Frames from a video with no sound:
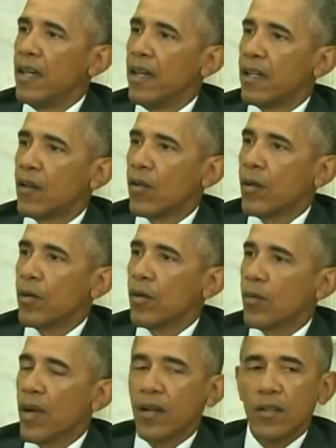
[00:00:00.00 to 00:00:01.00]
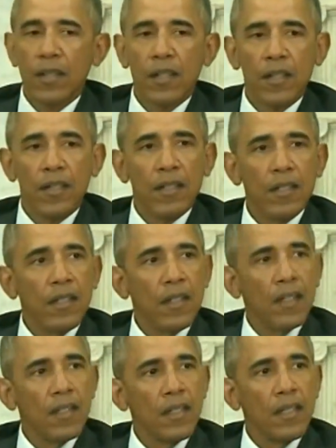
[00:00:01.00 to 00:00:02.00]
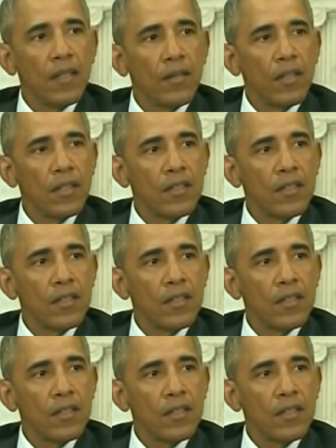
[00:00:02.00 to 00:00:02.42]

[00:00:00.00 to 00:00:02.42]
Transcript: a criminal record that in